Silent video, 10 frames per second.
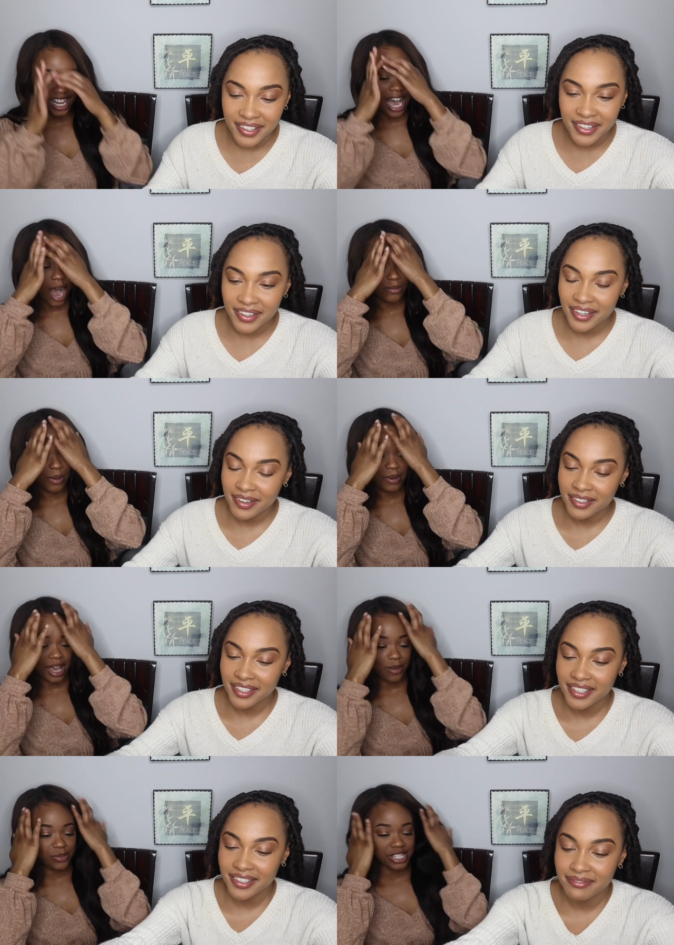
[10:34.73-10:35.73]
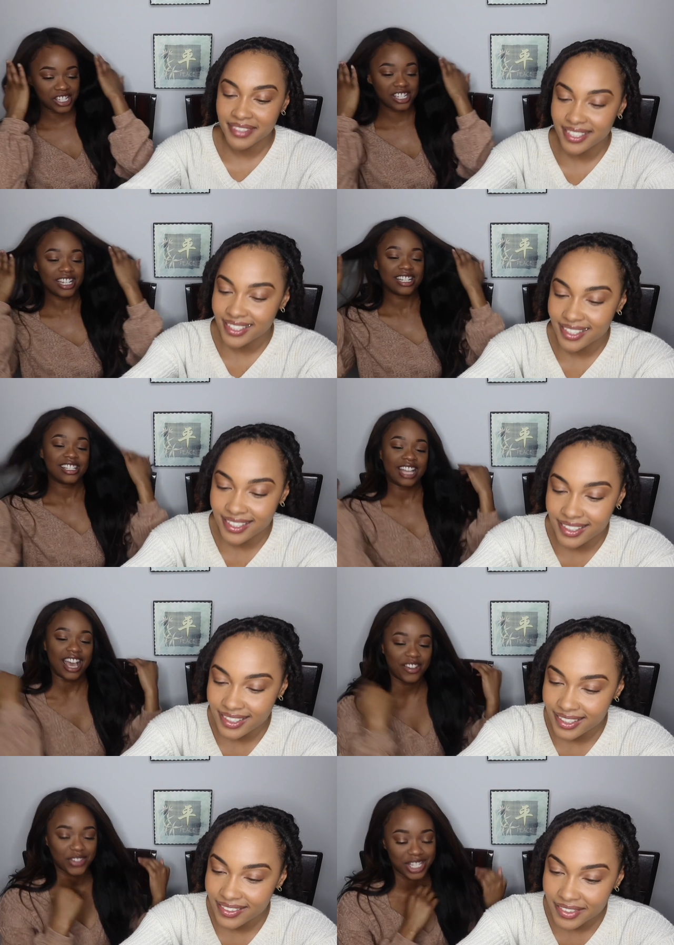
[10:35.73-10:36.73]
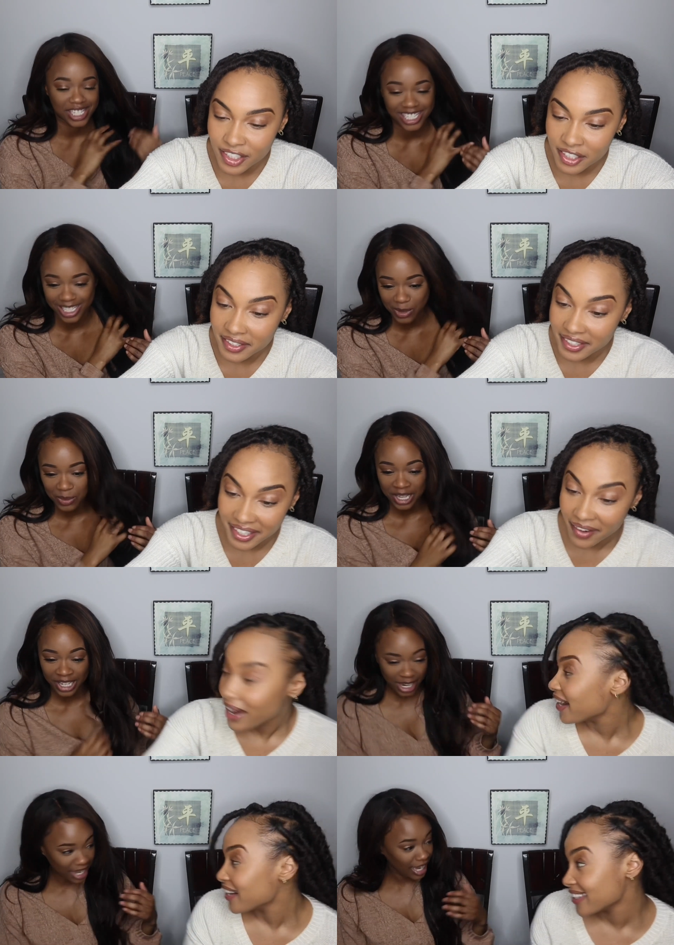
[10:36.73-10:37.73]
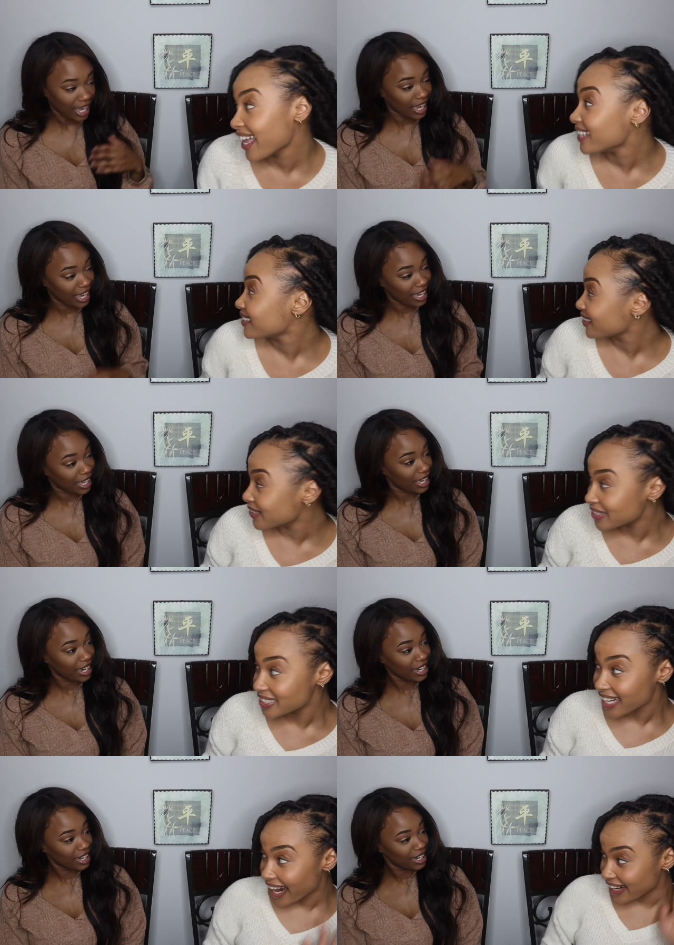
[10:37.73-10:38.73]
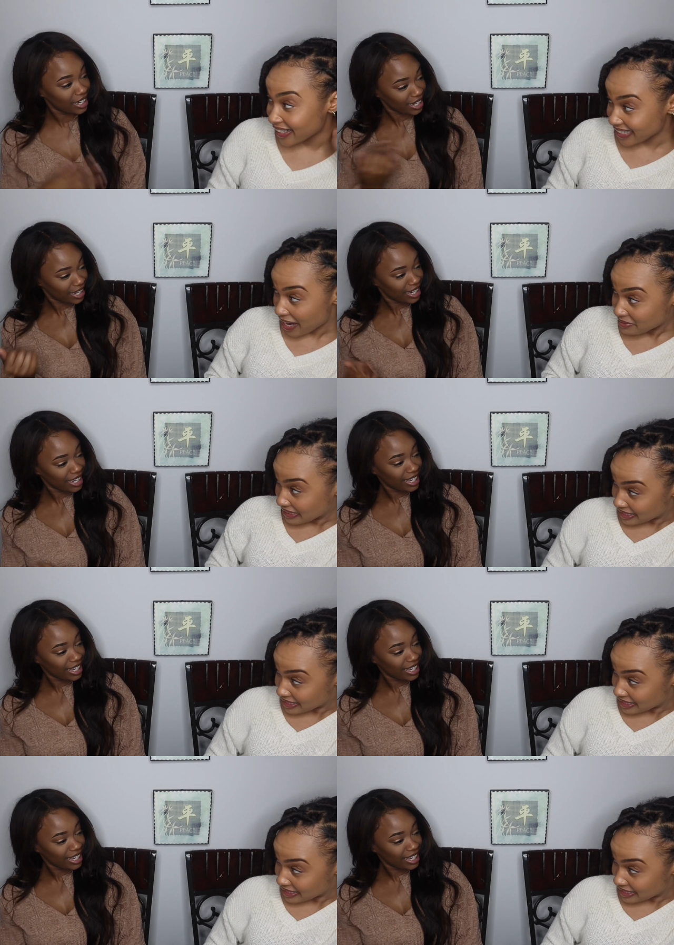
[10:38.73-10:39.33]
Speaker 1: said, I'm a bad bitch, she a savage.
Speaker 2: Oh, period. I heard that too. I heard that one